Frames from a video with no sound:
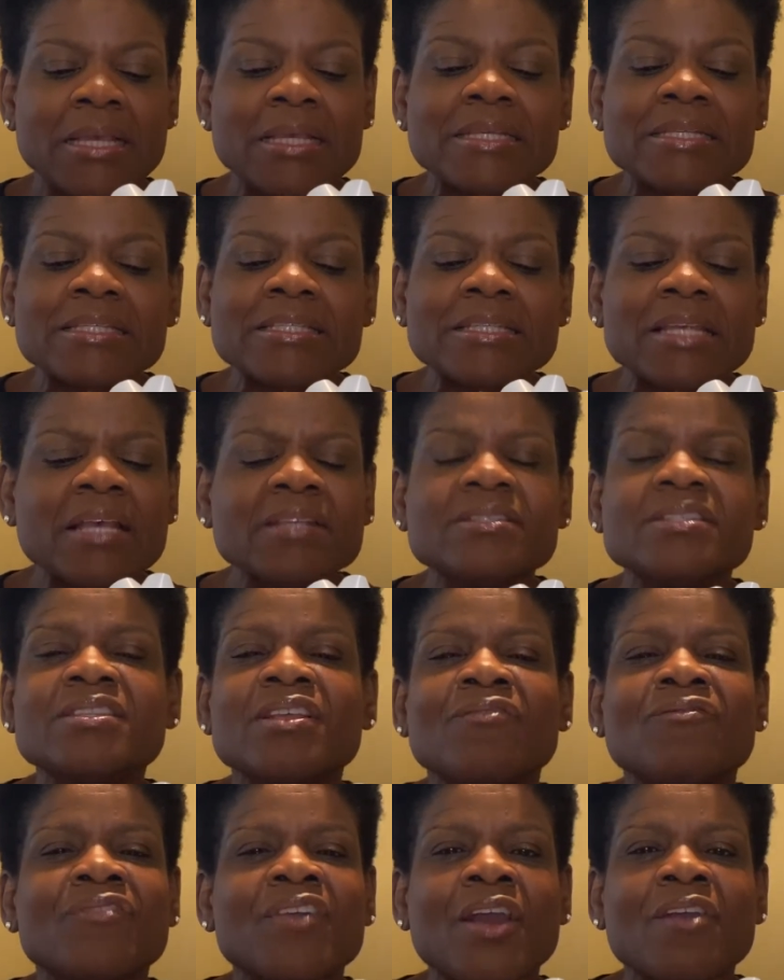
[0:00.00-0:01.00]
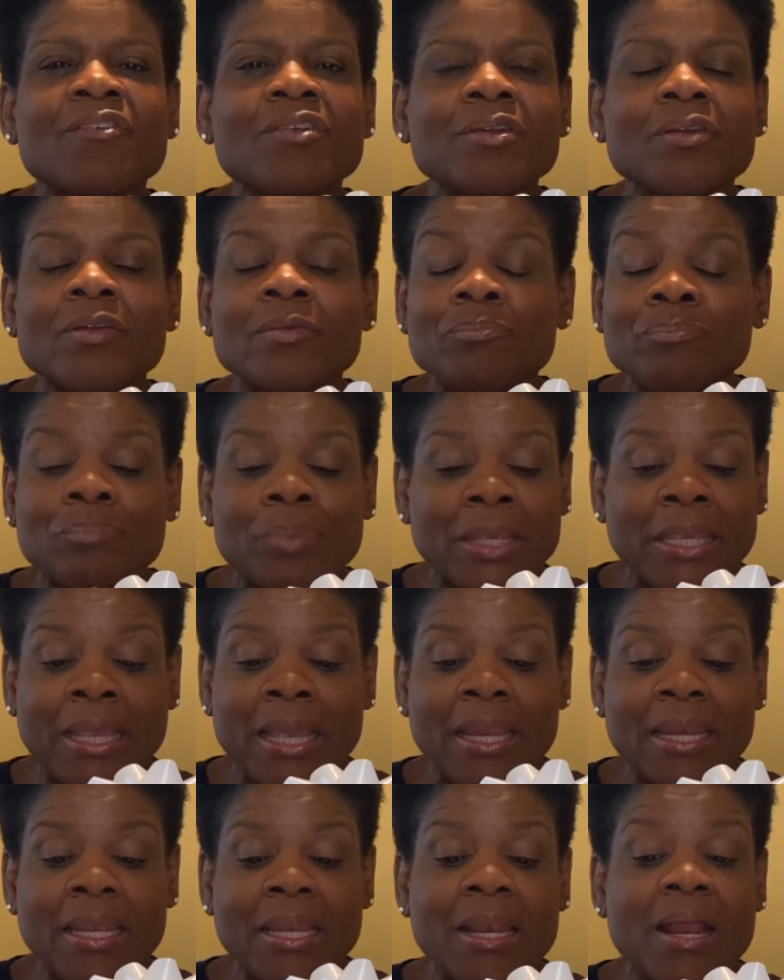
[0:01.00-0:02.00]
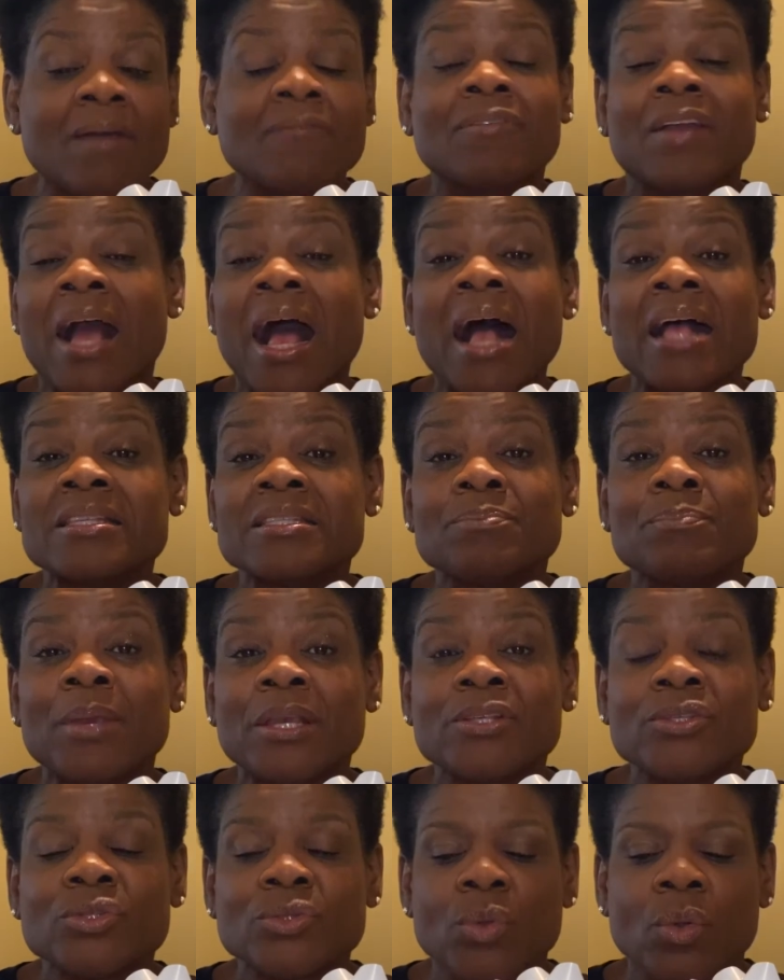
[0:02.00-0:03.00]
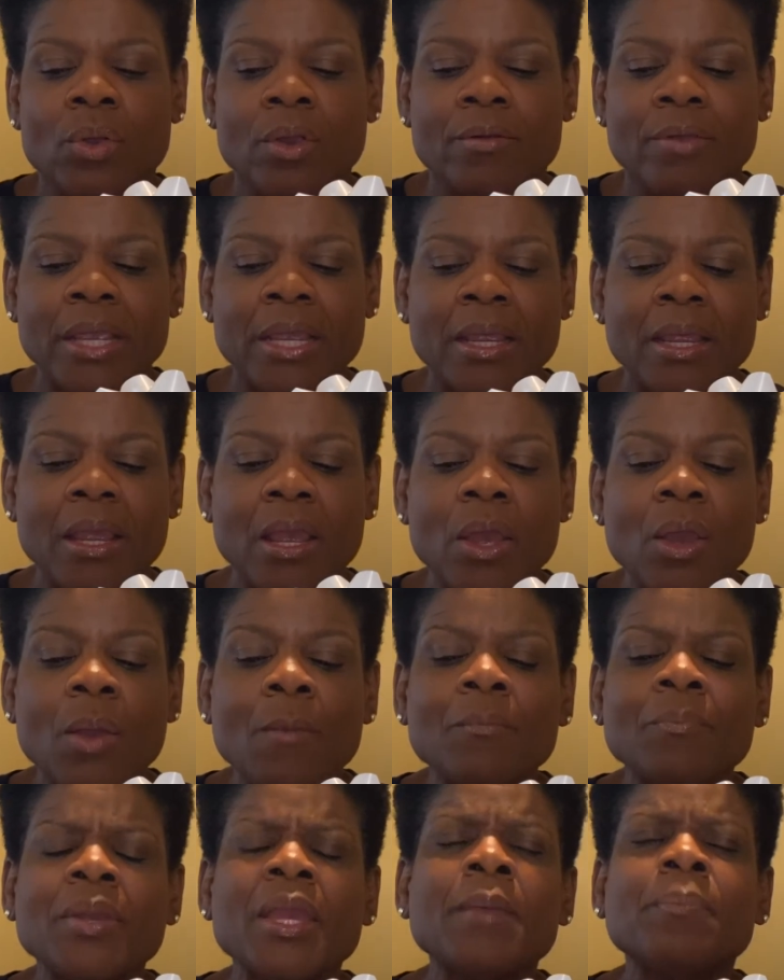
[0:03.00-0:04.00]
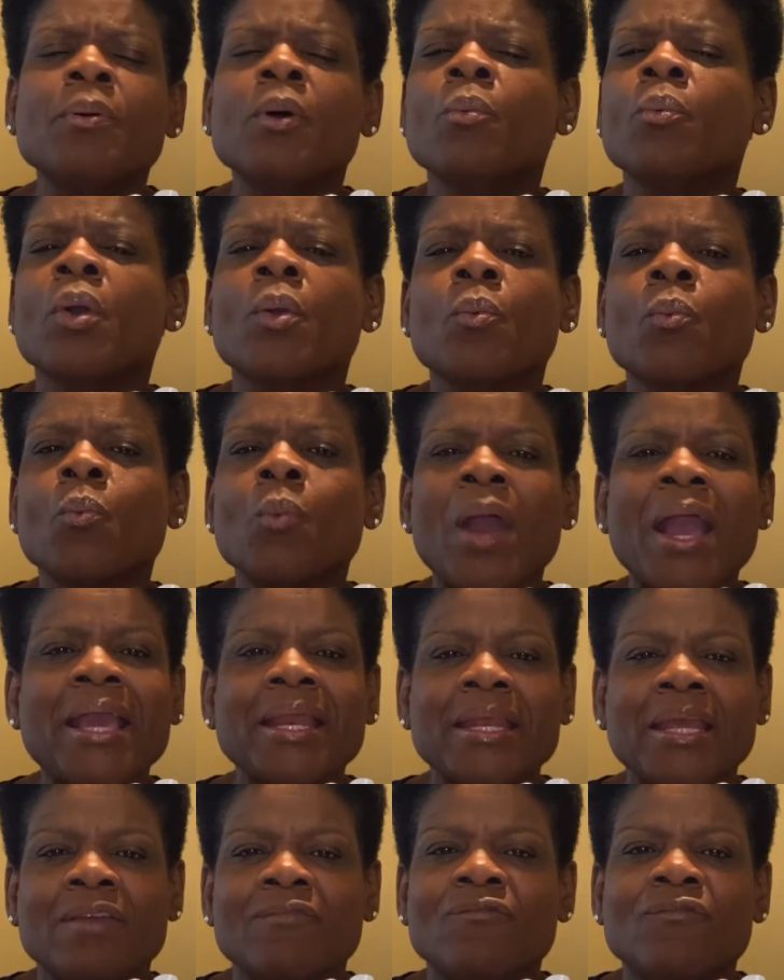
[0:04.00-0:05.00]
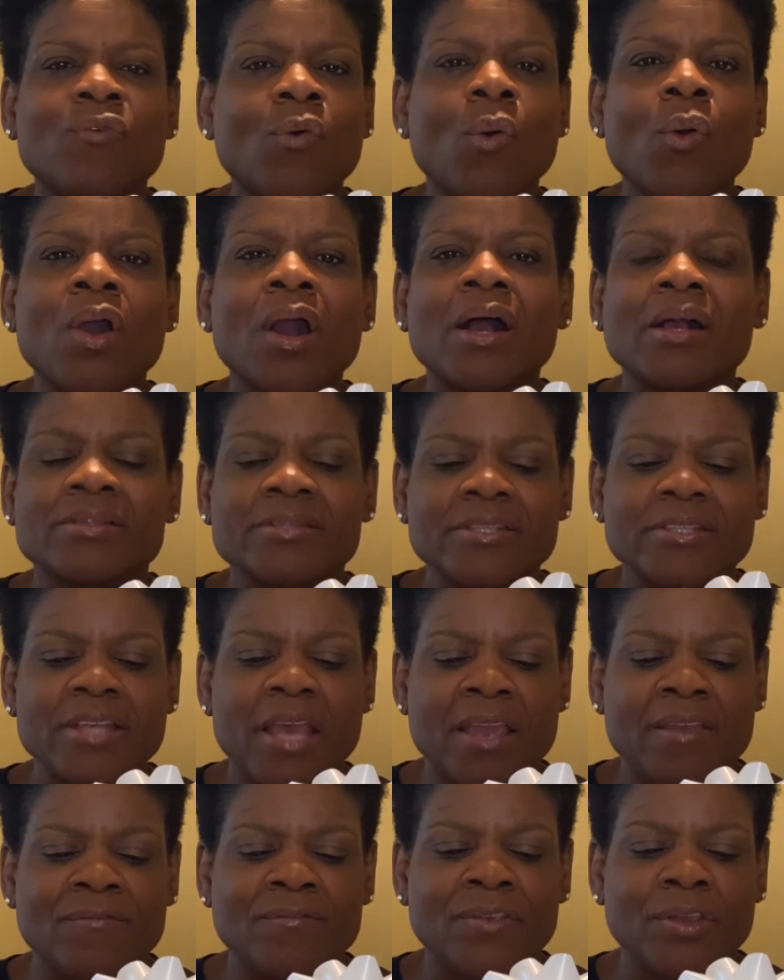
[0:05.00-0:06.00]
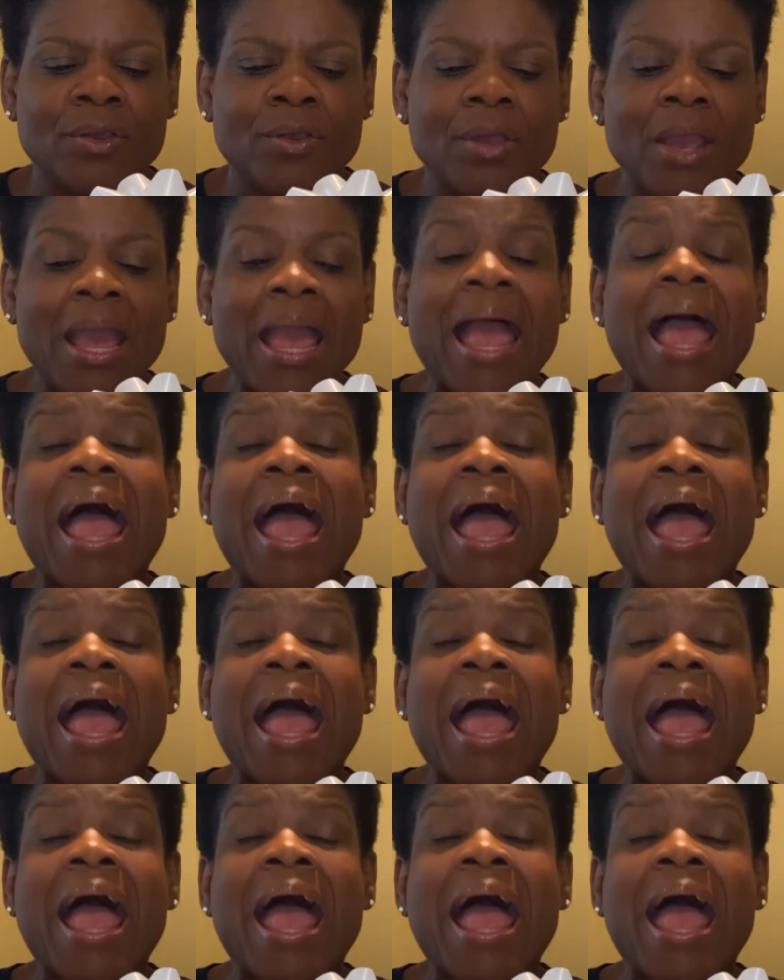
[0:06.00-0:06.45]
Since the very beginning of God's big story, people were waiting for a savior.